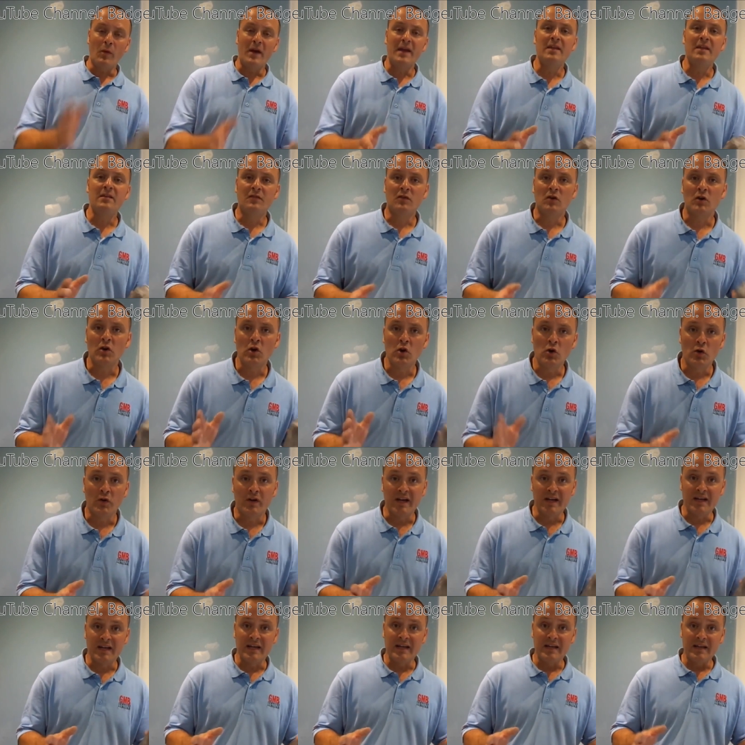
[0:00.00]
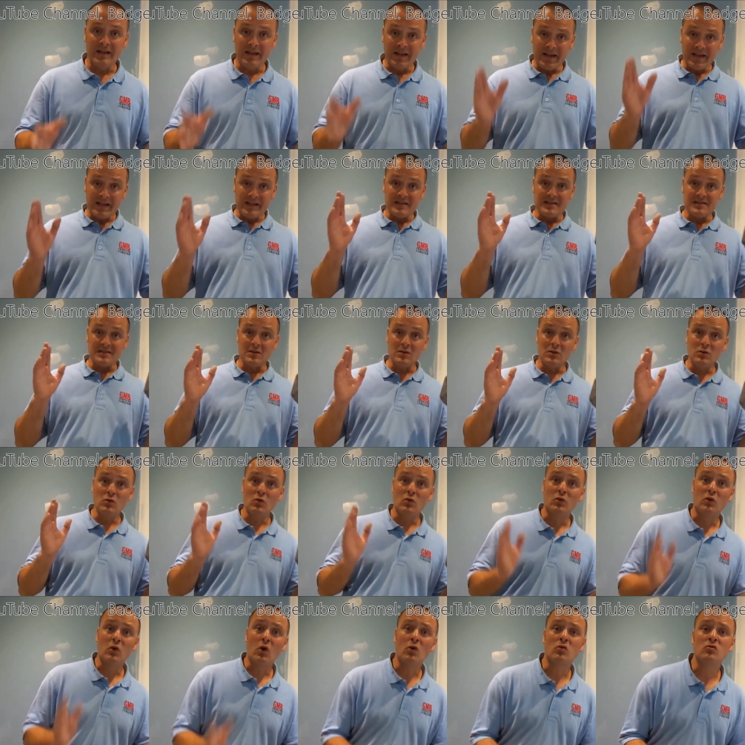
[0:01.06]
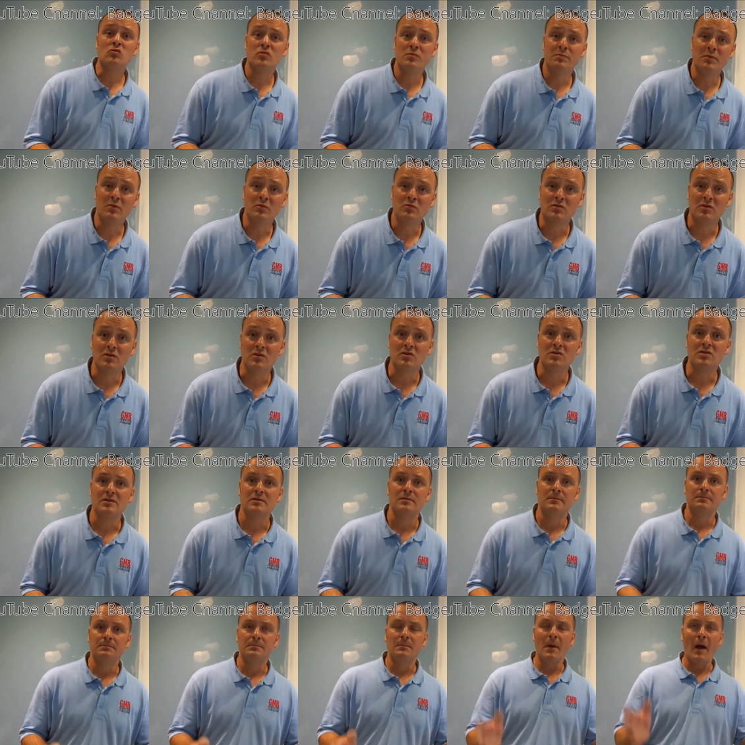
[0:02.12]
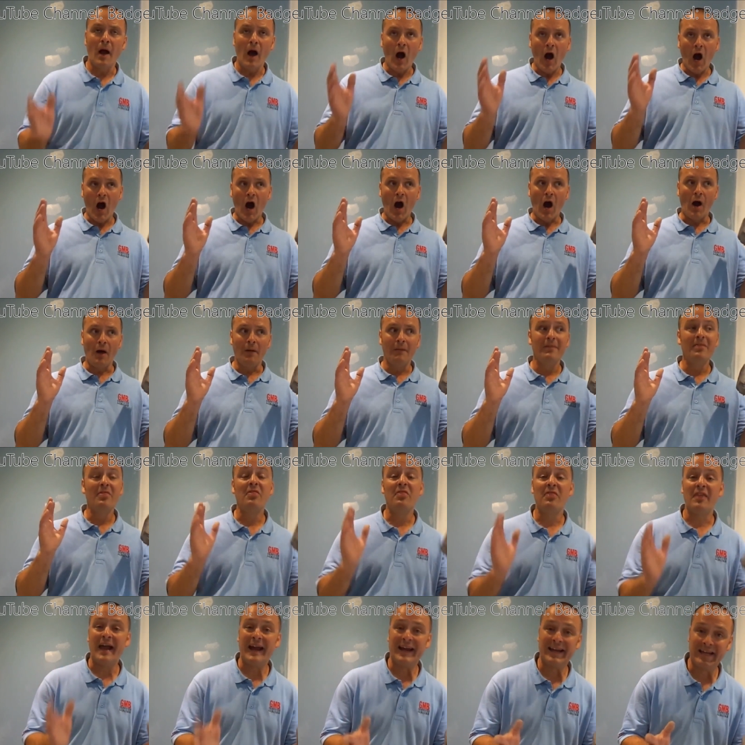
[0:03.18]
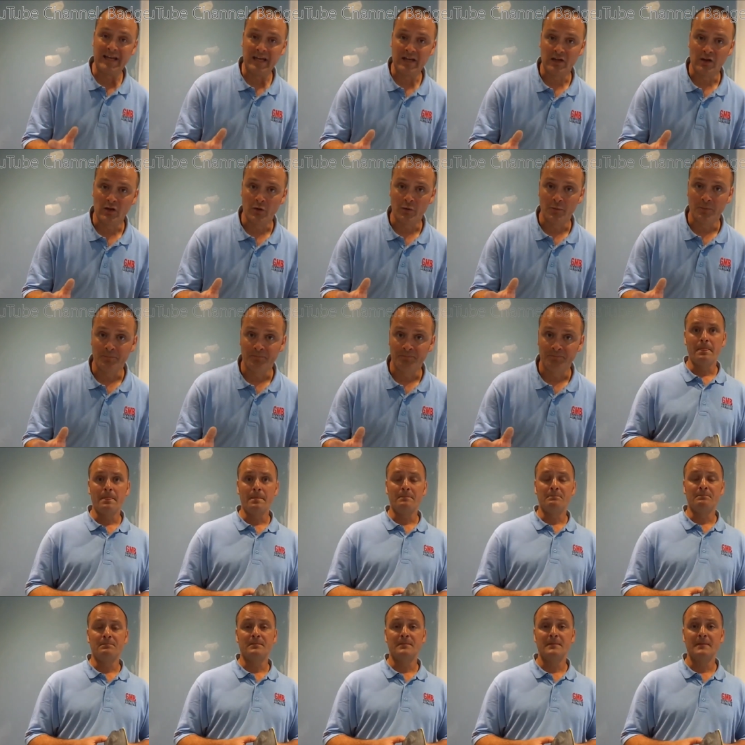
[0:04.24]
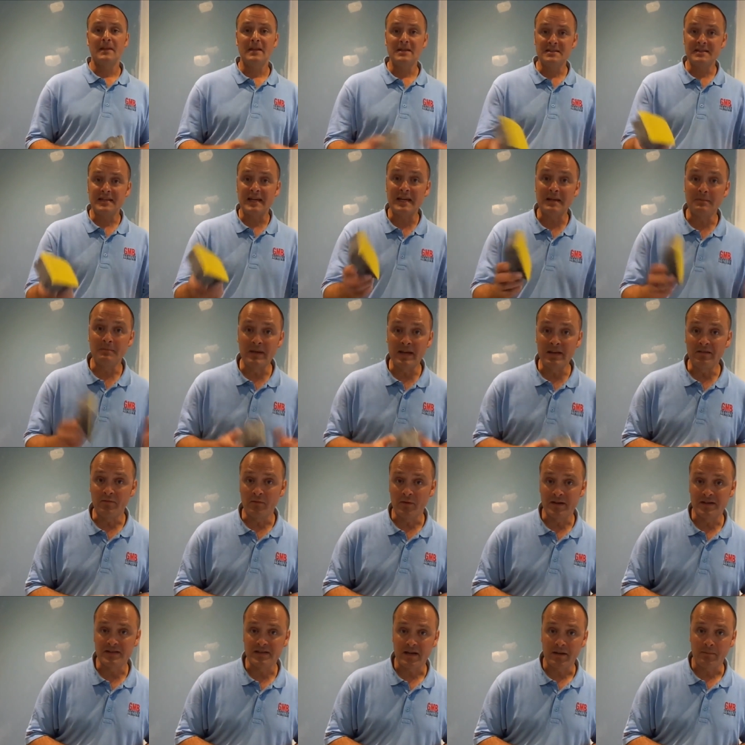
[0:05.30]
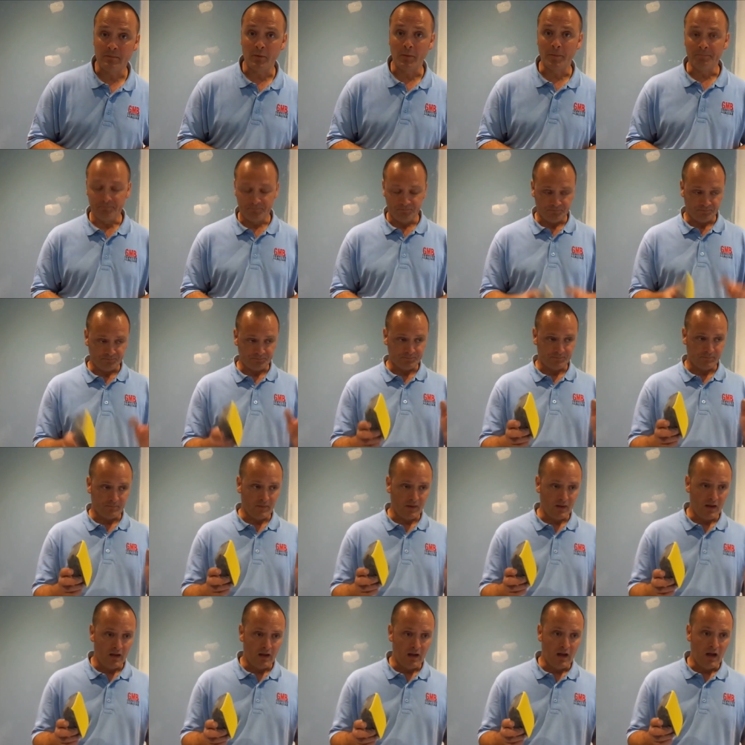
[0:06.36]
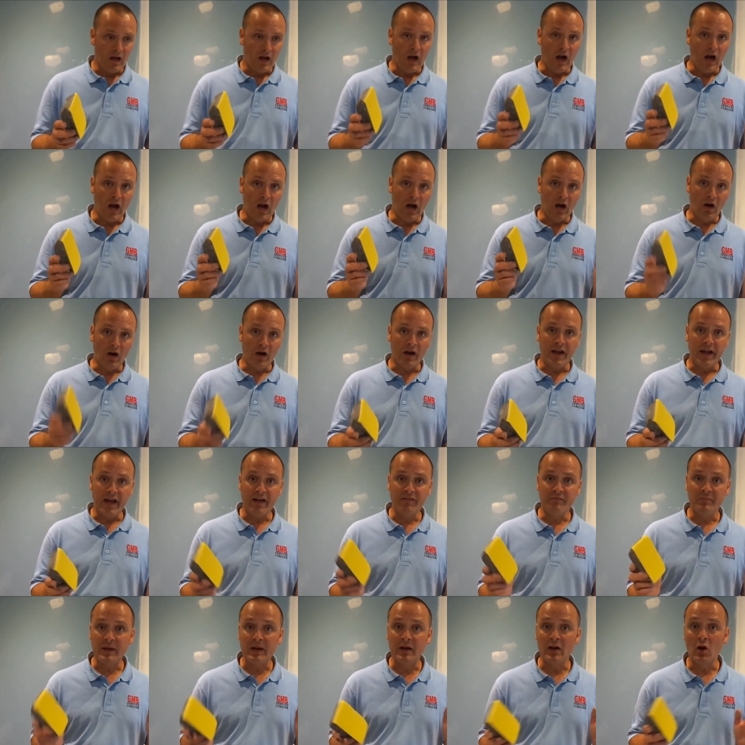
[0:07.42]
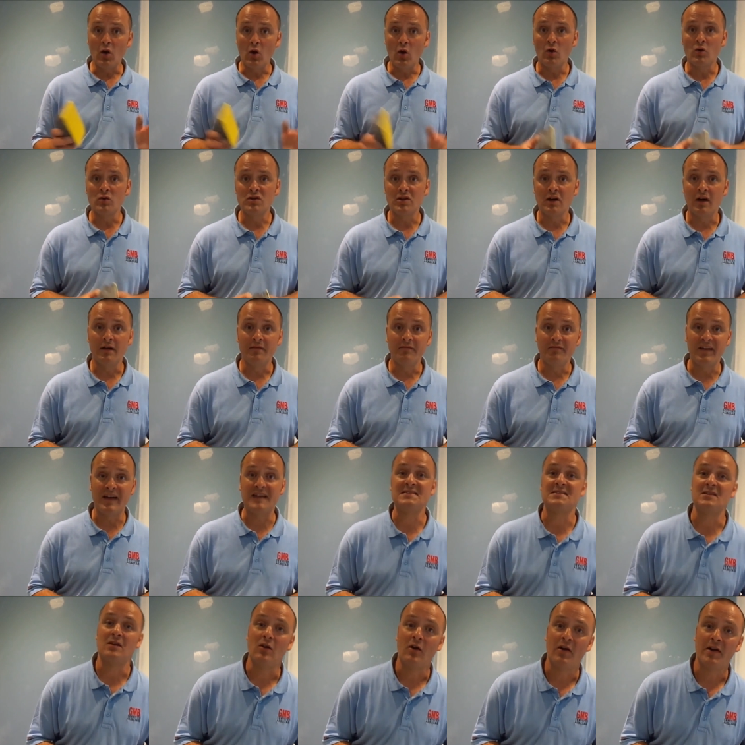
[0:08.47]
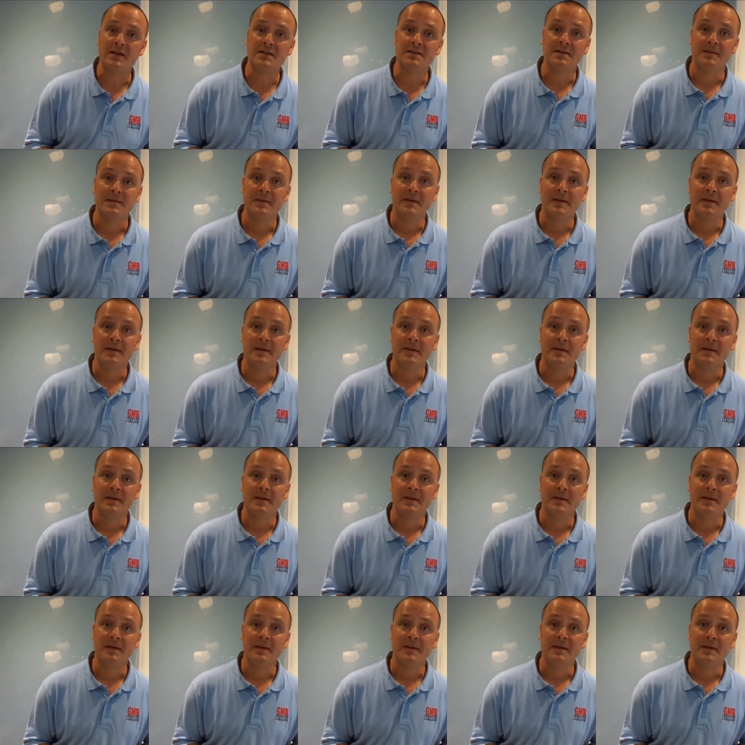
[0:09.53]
way you've got to look at it is your contributors are thanking you. Let's take me, for example. I have been a long time Battleite.